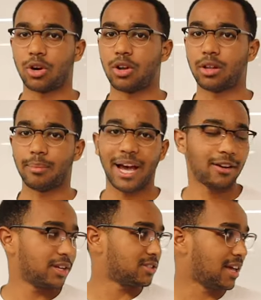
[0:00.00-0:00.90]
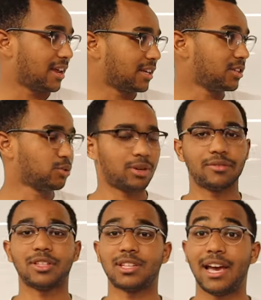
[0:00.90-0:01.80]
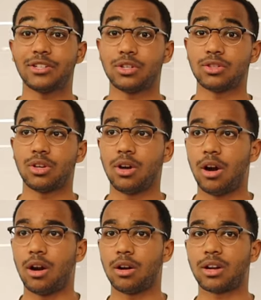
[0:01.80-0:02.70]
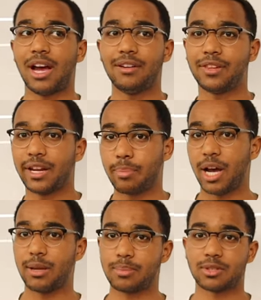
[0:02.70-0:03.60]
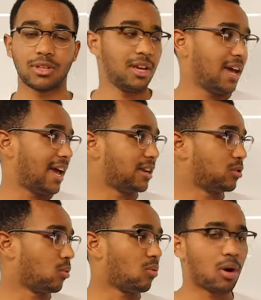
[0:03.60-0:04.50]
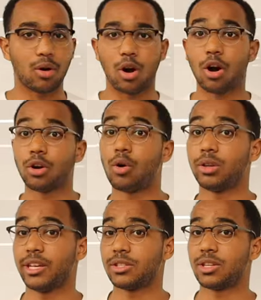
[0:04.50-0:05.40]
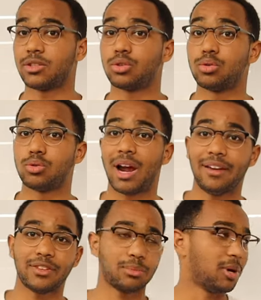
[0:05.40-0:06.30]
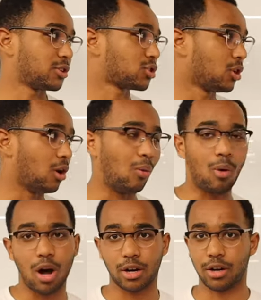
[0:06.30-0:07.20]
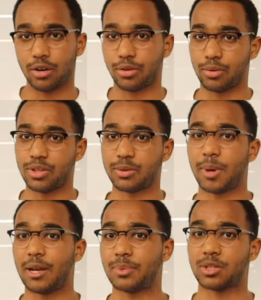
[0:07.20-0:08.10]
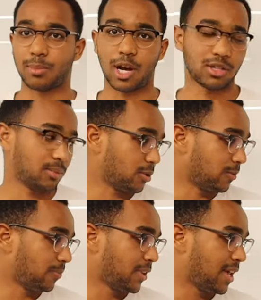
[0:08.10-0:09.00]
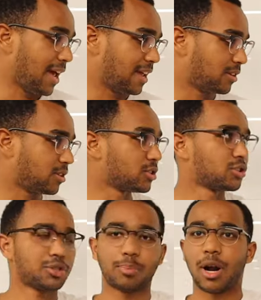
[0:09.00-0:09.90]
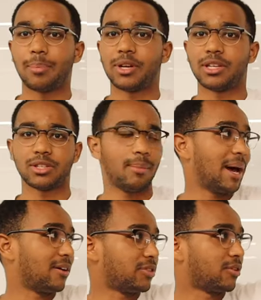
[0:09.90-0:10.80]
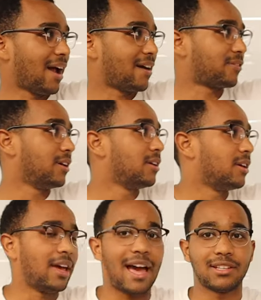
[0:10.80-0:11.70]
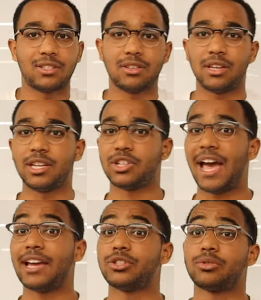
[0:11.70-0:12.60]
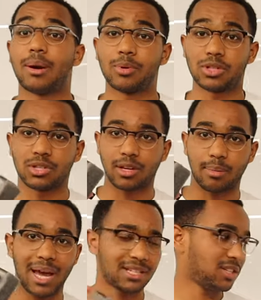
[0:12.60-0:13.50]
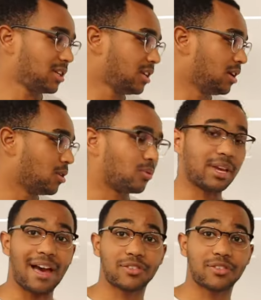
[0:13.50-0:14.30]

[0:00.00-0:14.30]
are all about is that each one of these edges are kind of like pipes. And what our goal is, is to drive as much water through these pipes as possible. And these are just properties about the graph. It has each edge represents a capacity. We